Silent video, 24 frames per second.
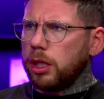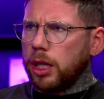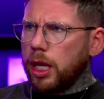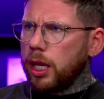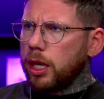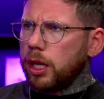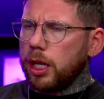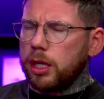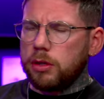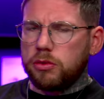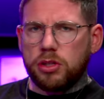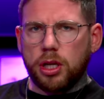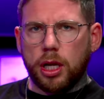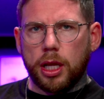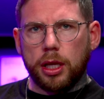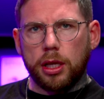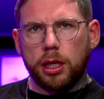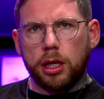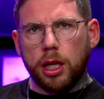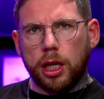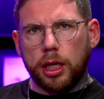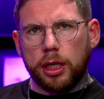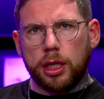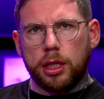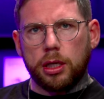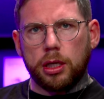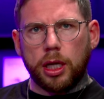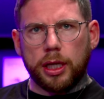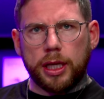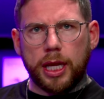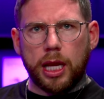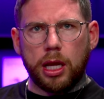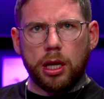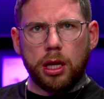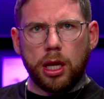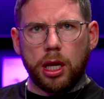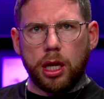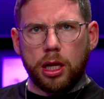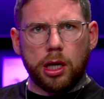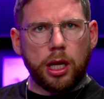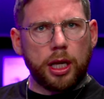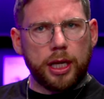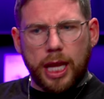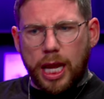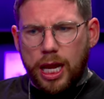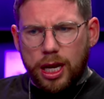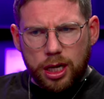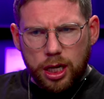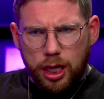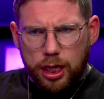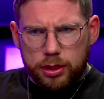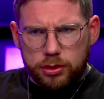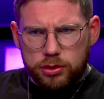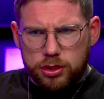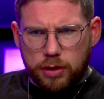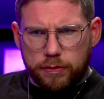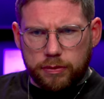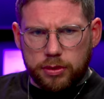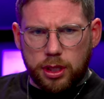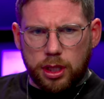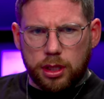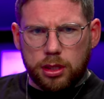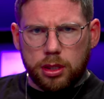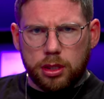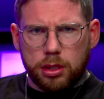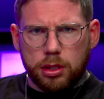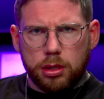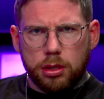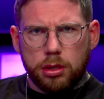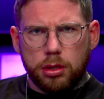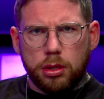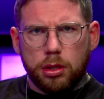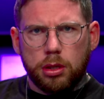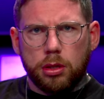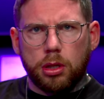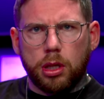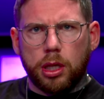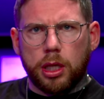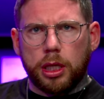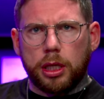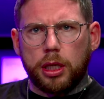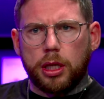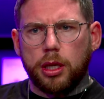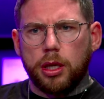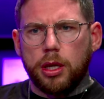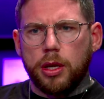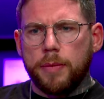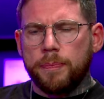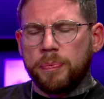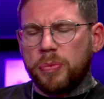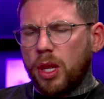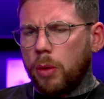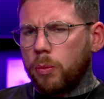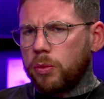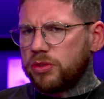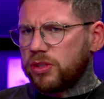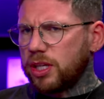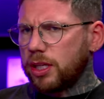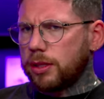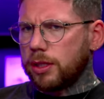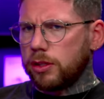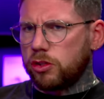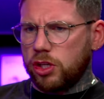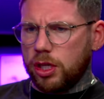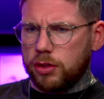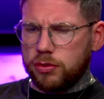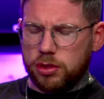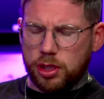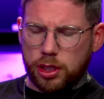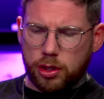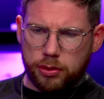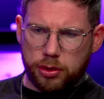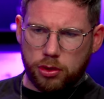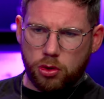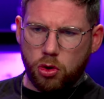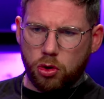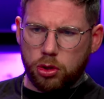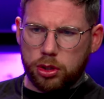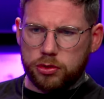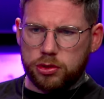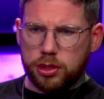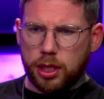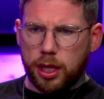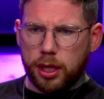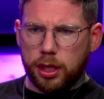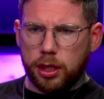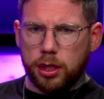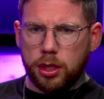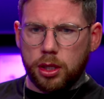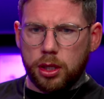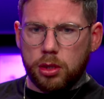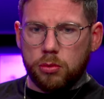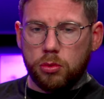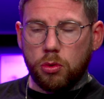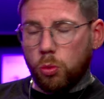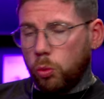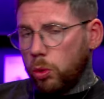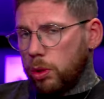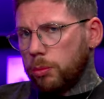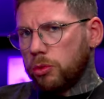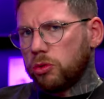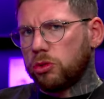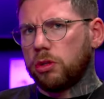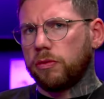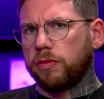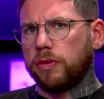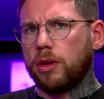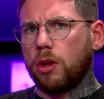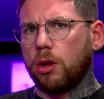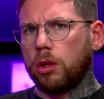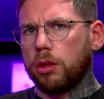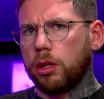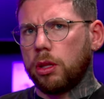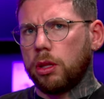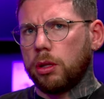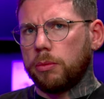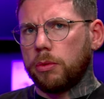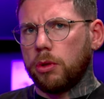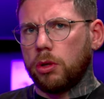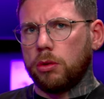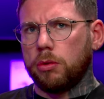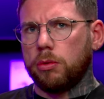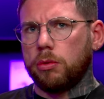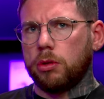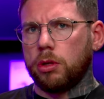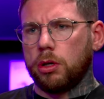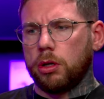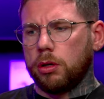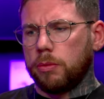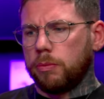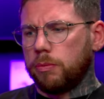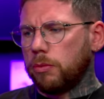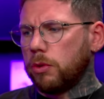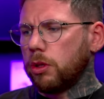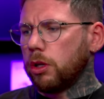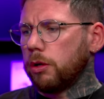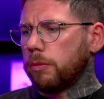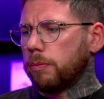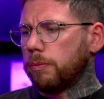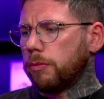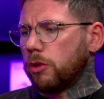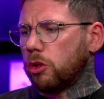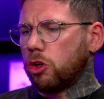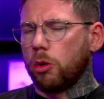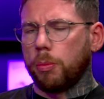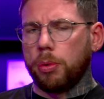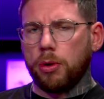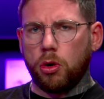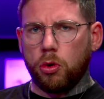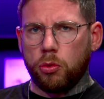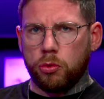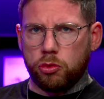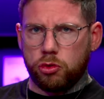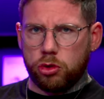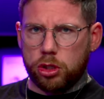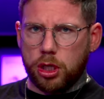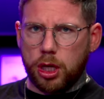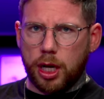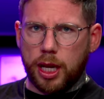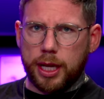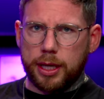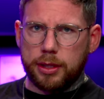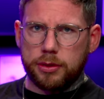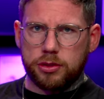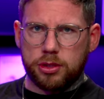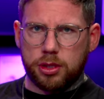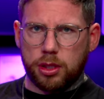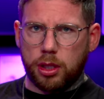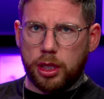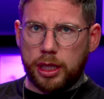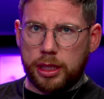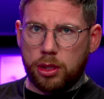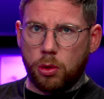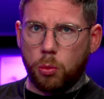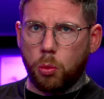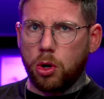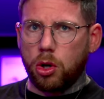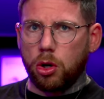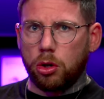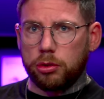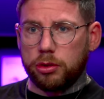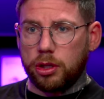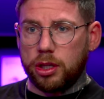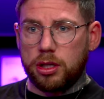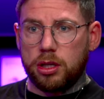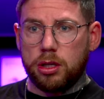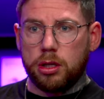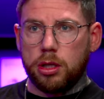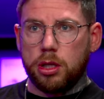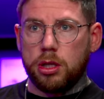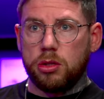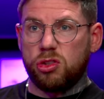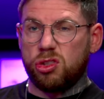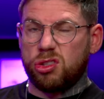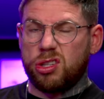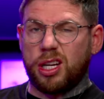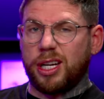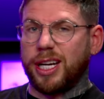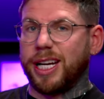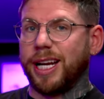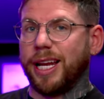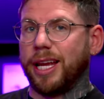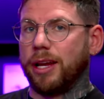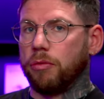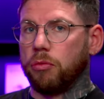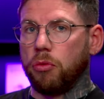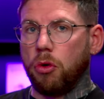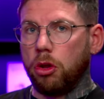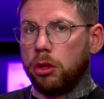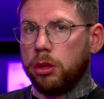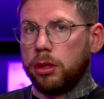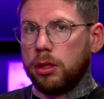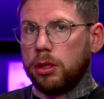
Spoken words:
Yeah, it's like our clients never did. Like, and we said this yesterday on the call, it's like, well, we must have got the couple of hundred clients that in the world that just had a clear run.